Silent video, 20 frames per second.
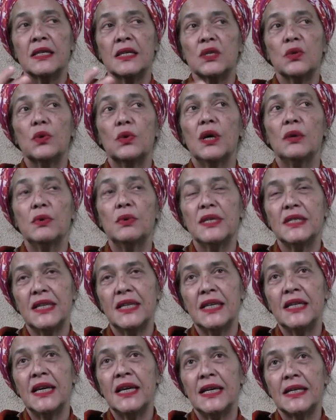So I would
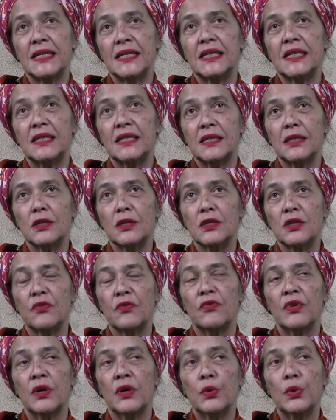say yes, it's
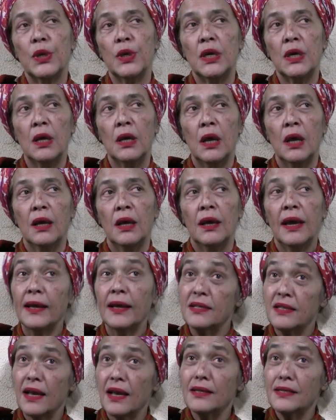a very
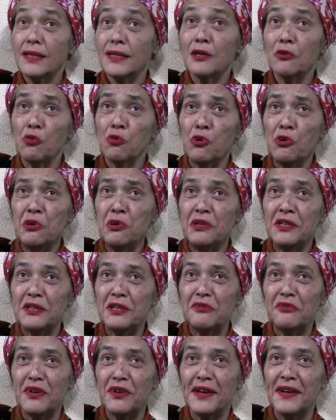exciting role,
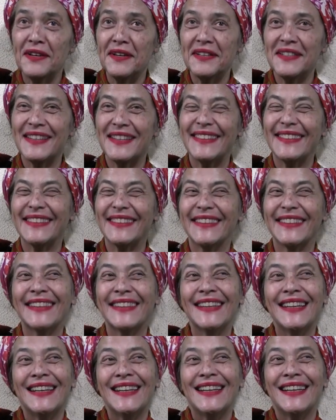in fact, and
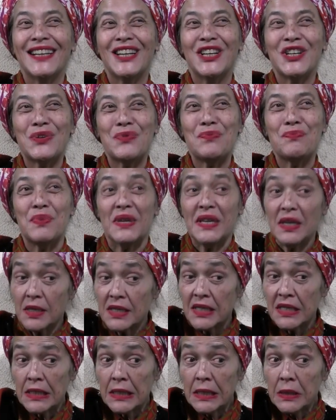
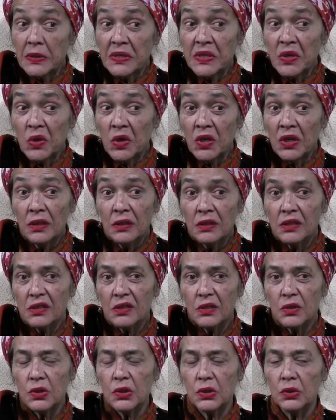because there is a
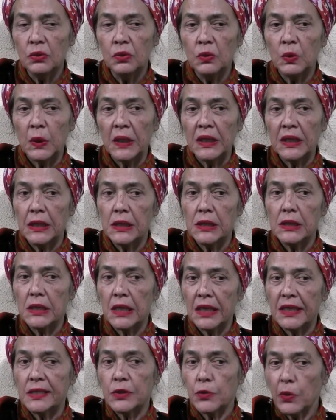lot to do, and
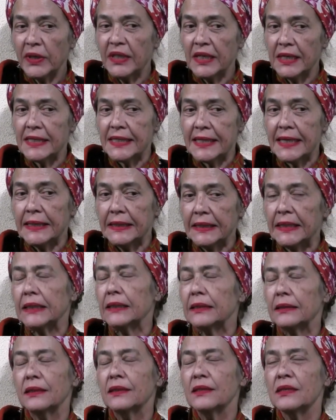it's quite
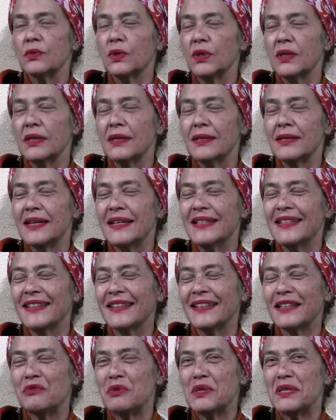exciting. It's quite
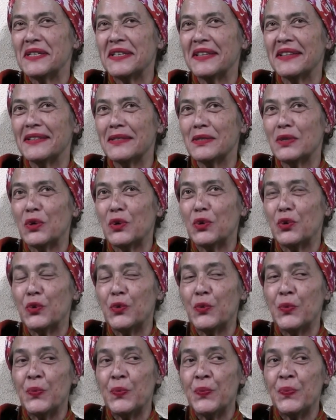exciting, I would say.
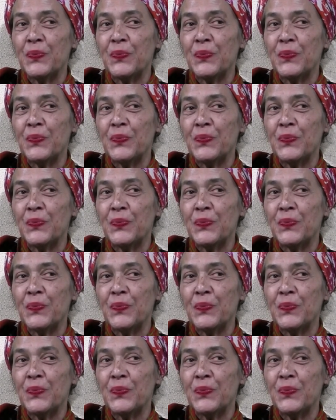So